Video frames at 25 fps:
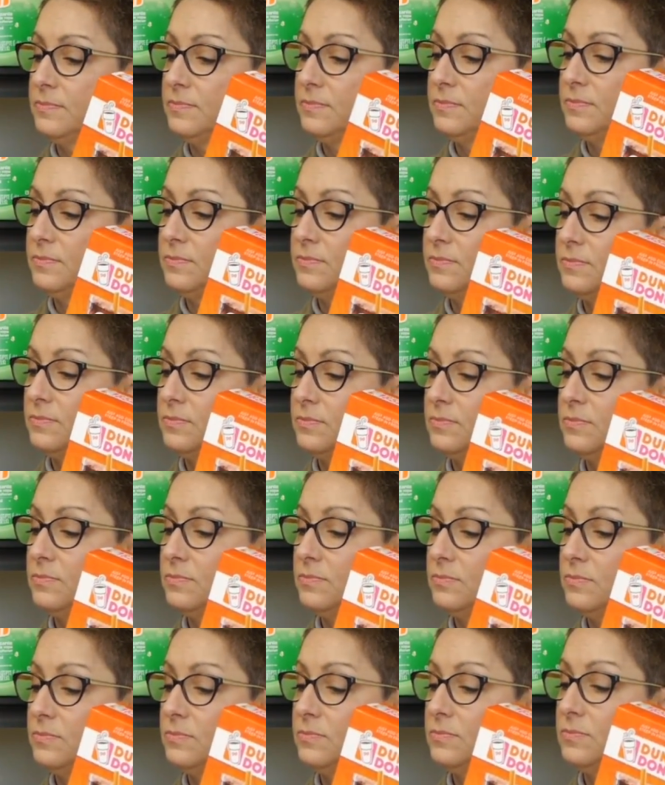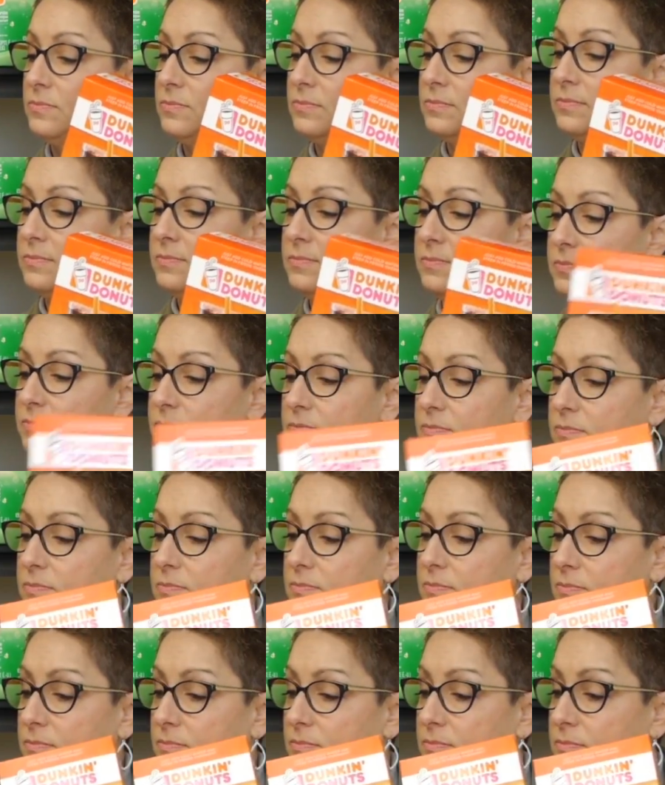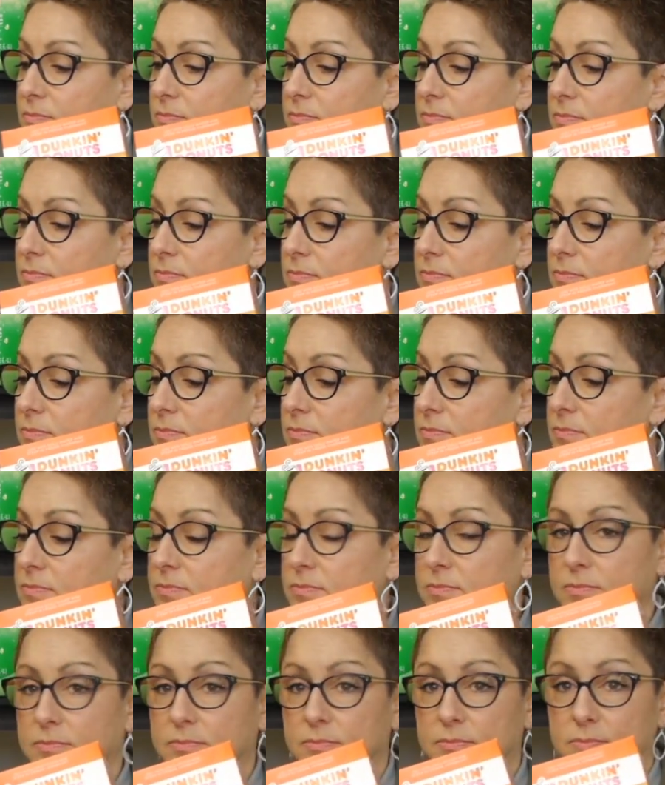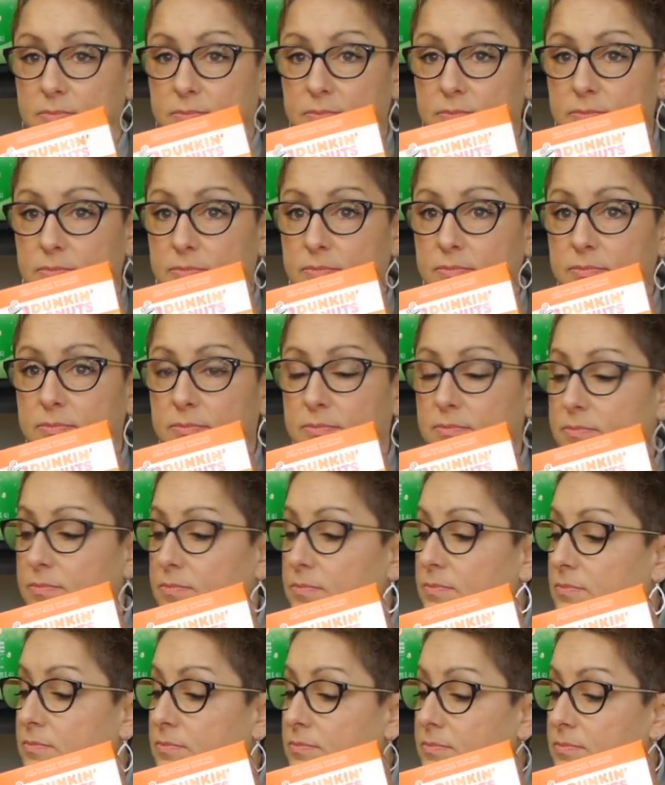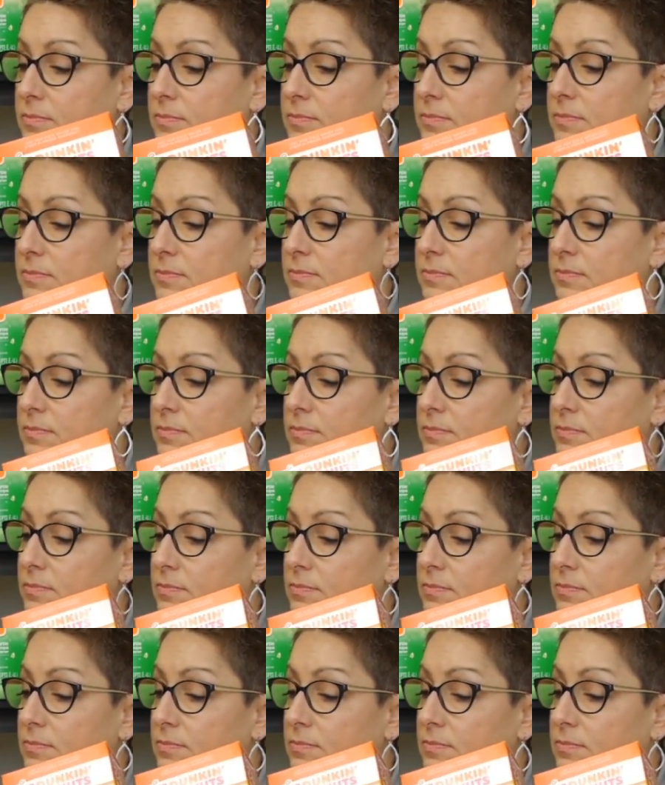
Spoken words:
The person shown says nothing.